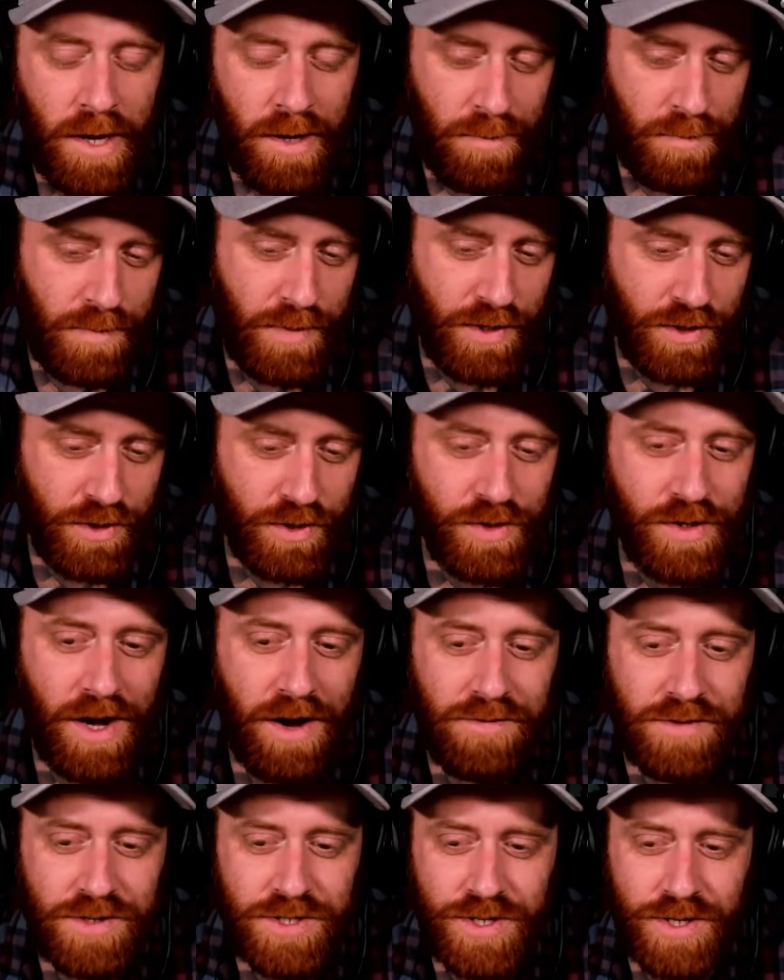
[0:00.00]
Be a good
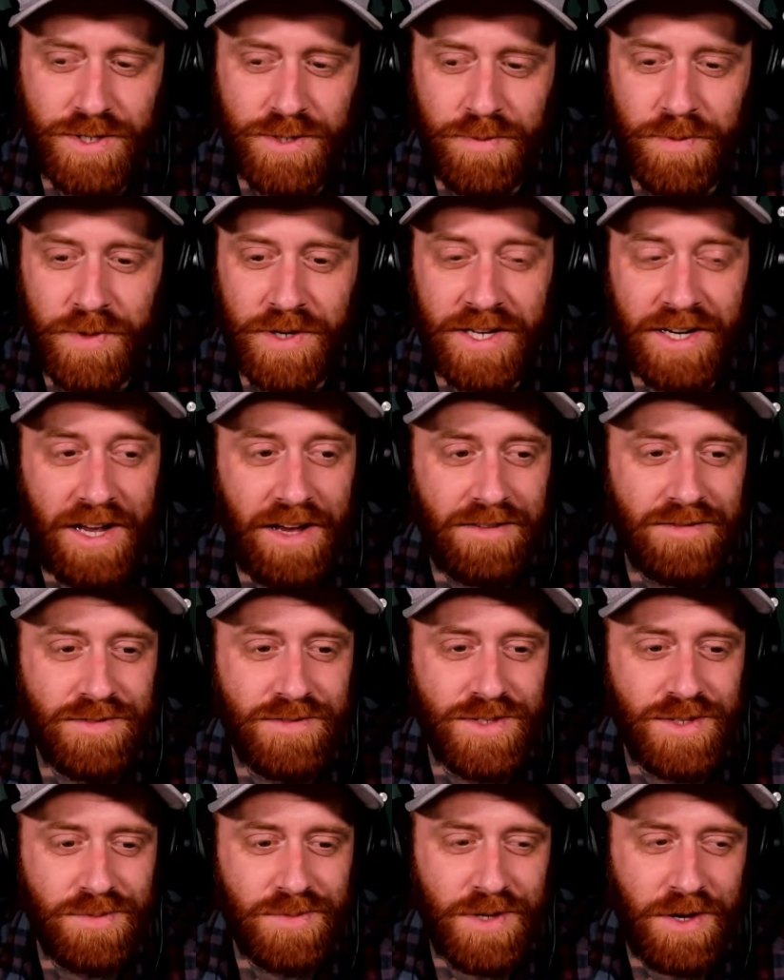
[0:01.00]
conversation we can have
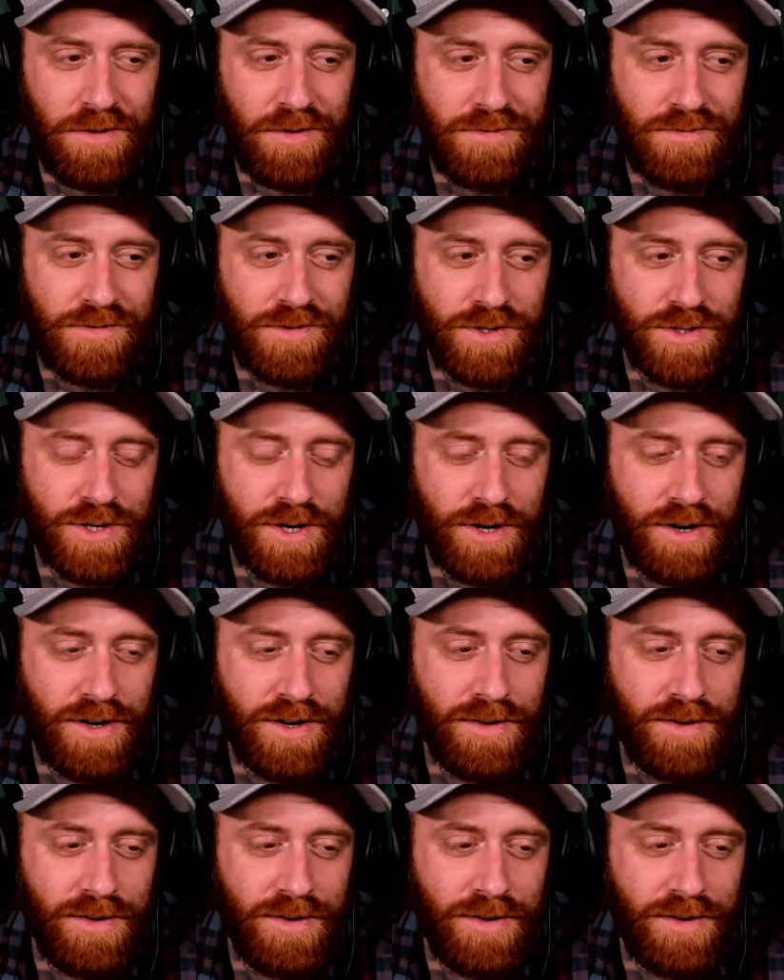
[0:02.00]
sometime for sure.